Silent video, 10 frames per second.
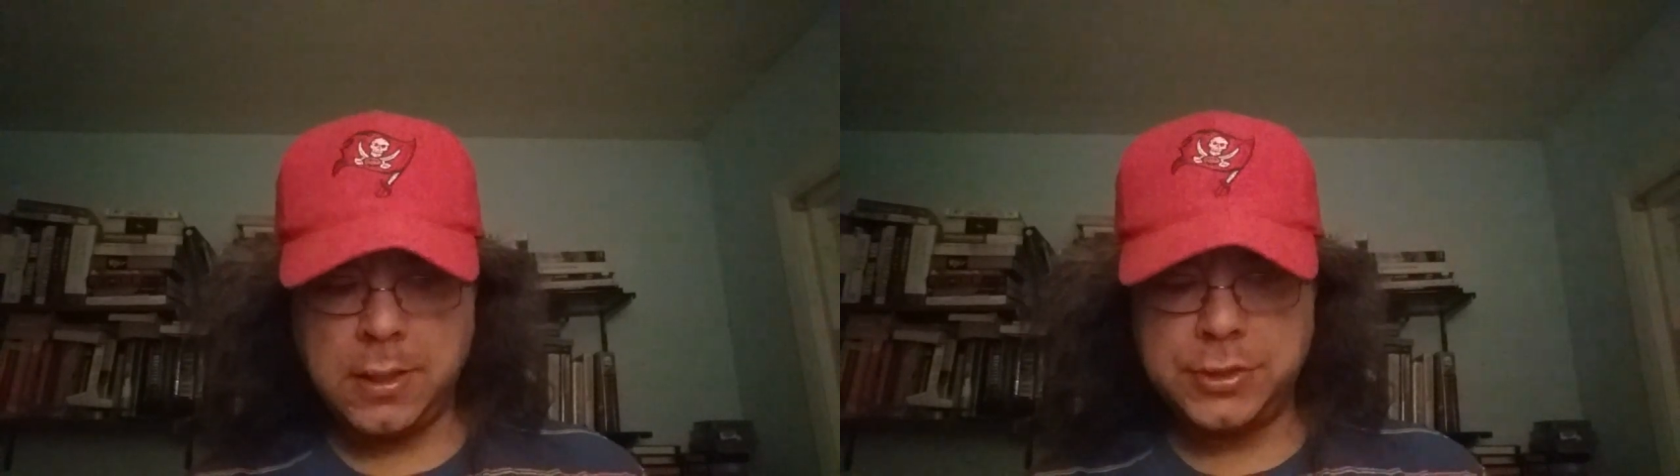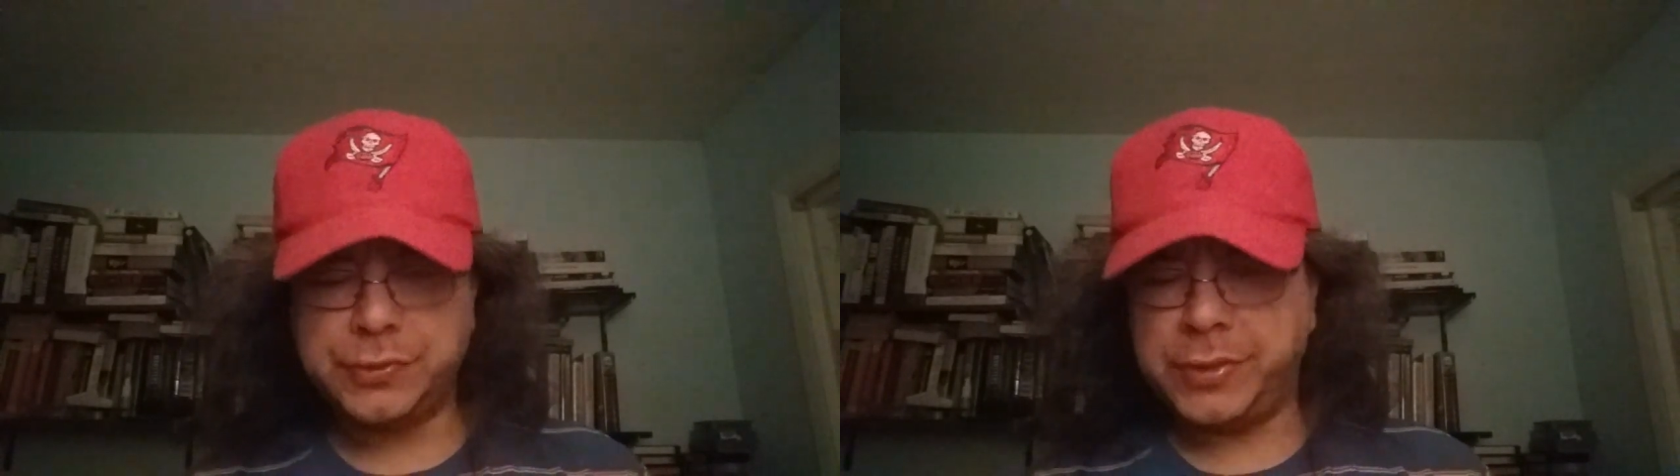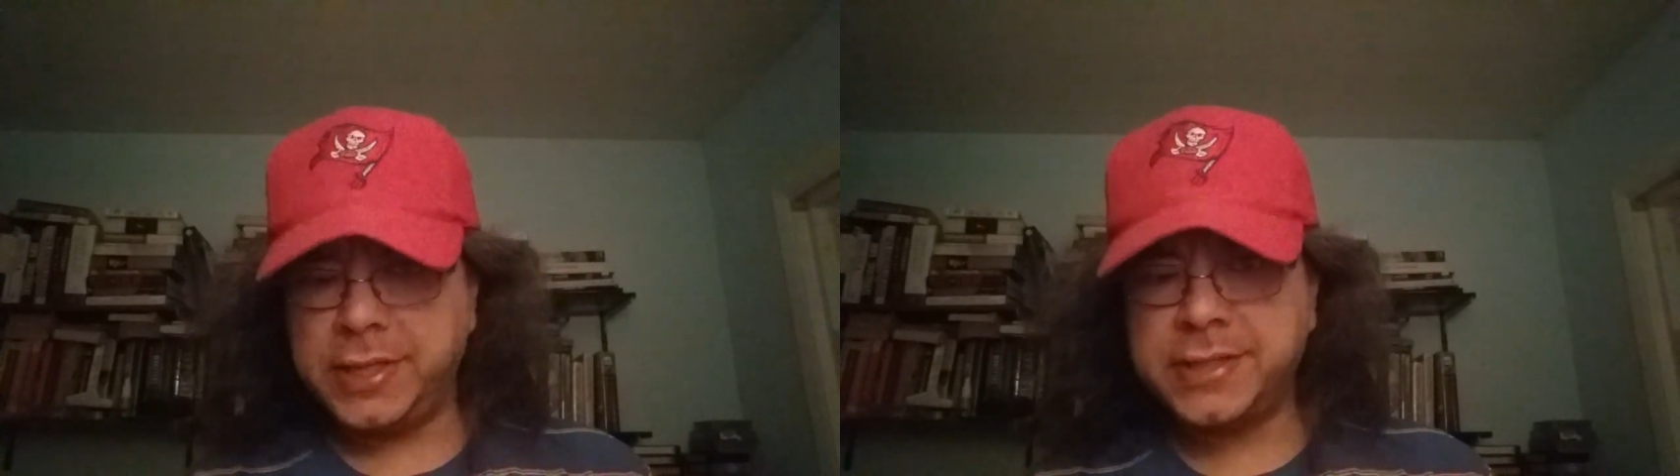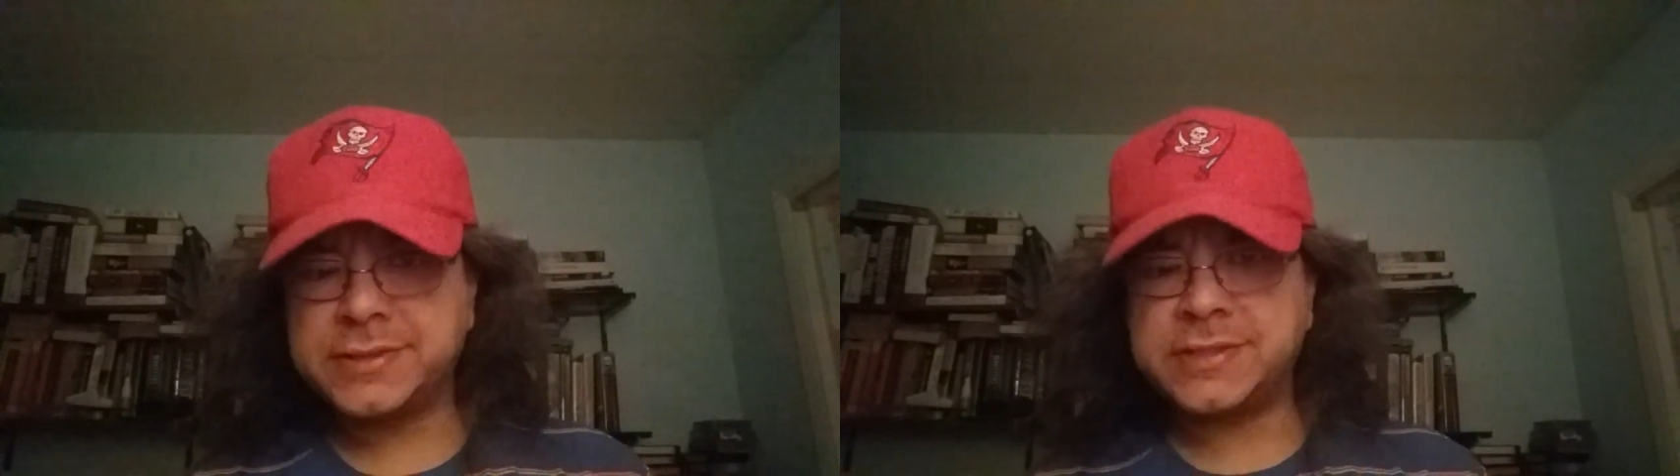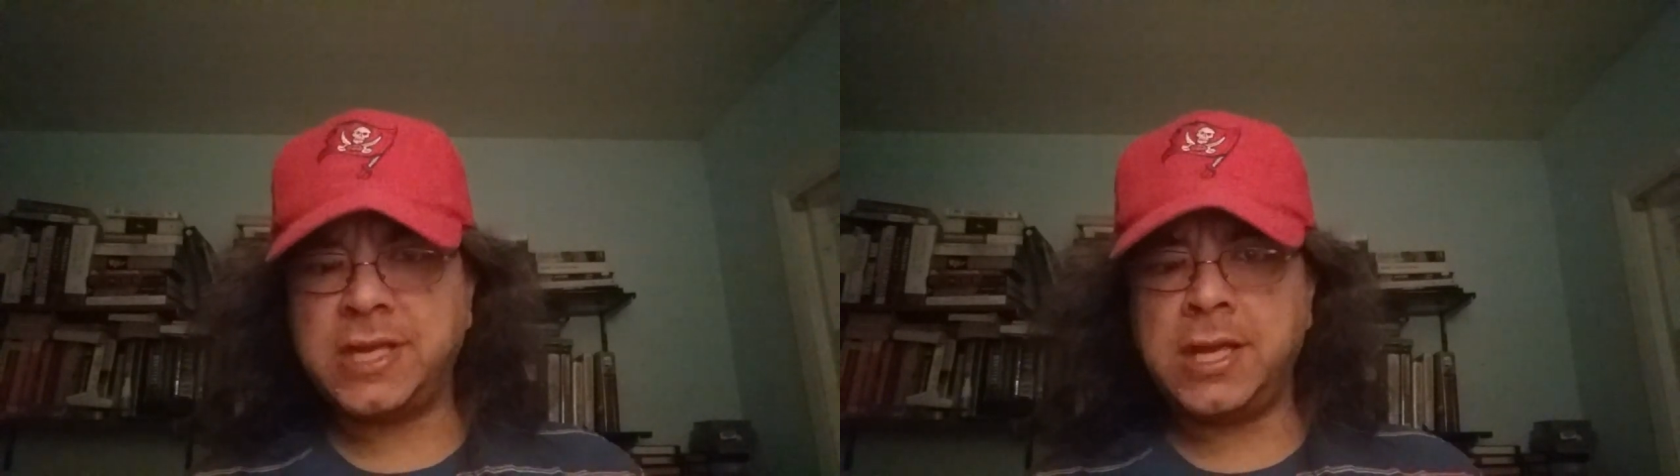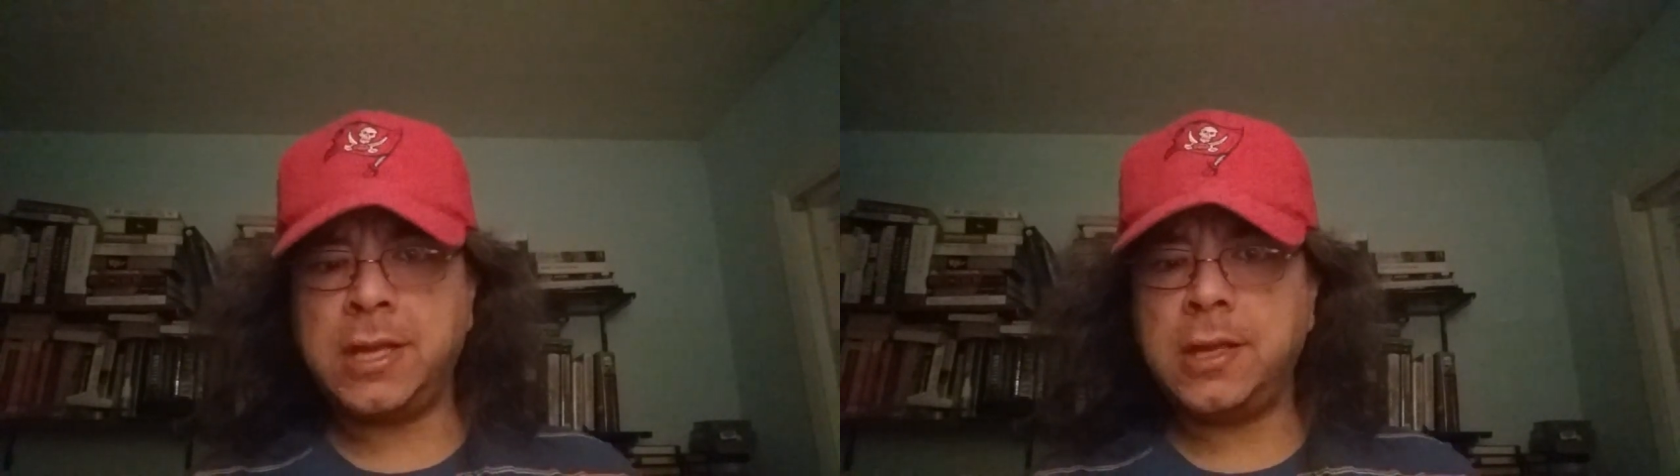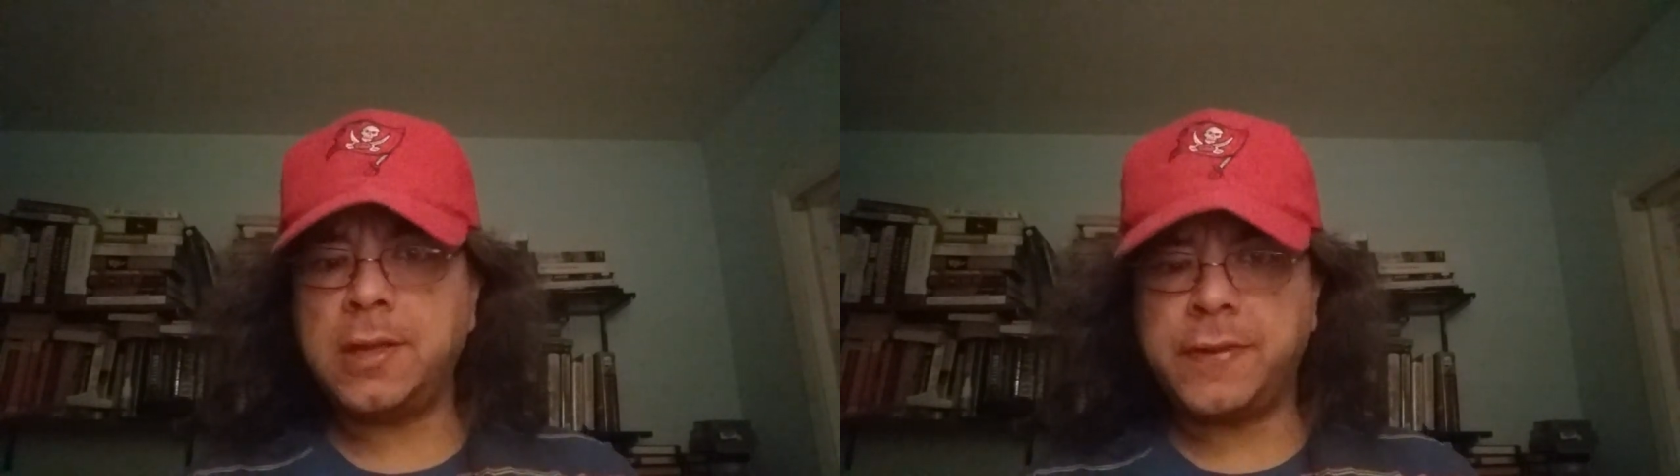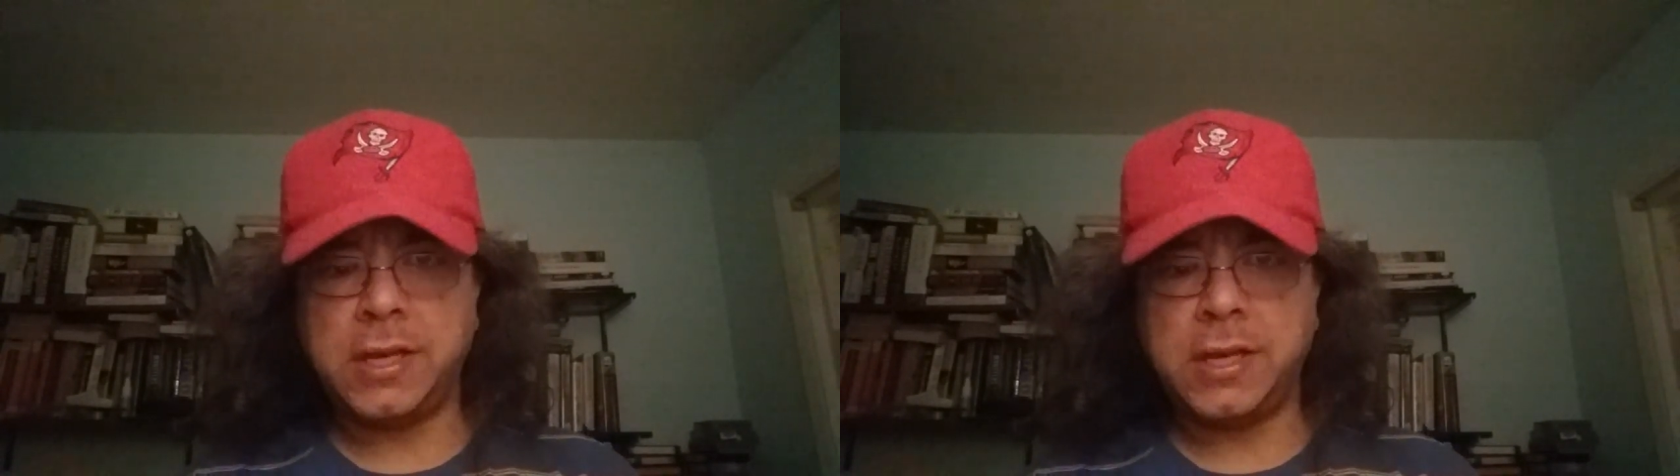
so that he can say that